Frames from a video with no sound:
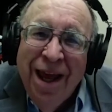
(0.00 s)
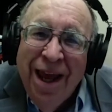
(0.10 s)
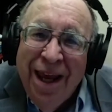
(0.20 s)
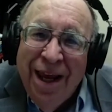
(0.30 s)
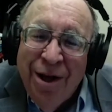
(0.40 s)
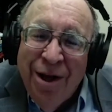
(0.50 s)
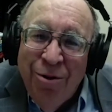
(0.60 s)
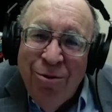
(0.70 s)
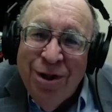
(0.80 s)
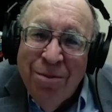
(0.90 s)
He
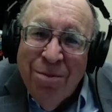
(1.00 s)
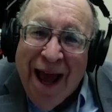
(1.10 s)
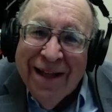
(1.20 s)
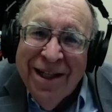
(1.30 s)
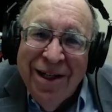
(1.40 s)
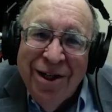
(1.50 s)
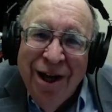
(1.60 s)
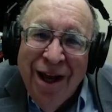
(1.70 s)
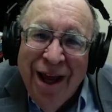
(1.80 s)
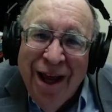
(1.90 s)
includes a passage
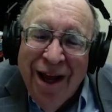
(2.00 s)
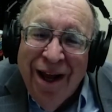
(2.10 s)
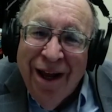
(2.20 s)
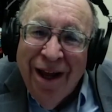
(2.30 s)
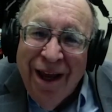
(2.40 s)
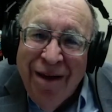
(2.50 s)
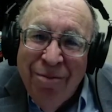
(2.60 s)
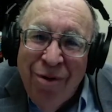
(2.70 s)
in